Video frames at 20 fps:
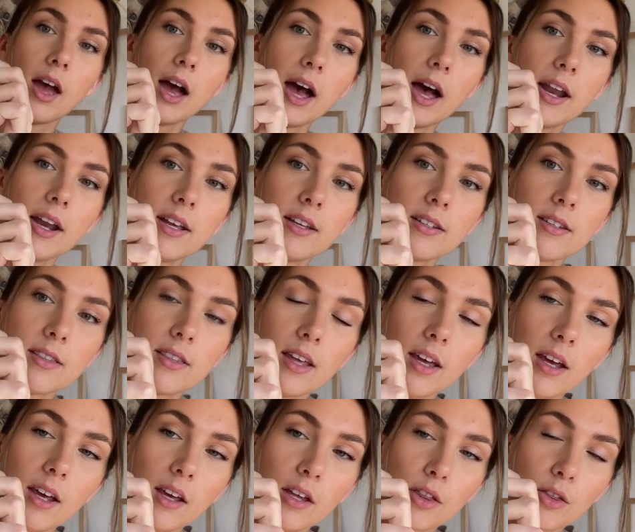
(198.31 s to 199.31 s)
and it's
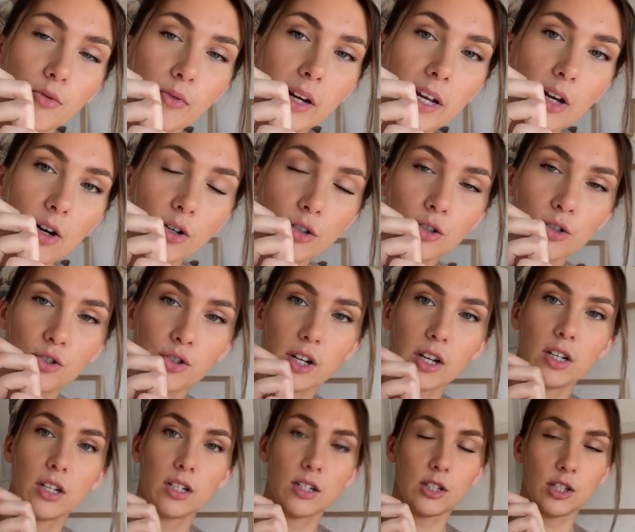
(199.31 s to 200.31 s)
the 300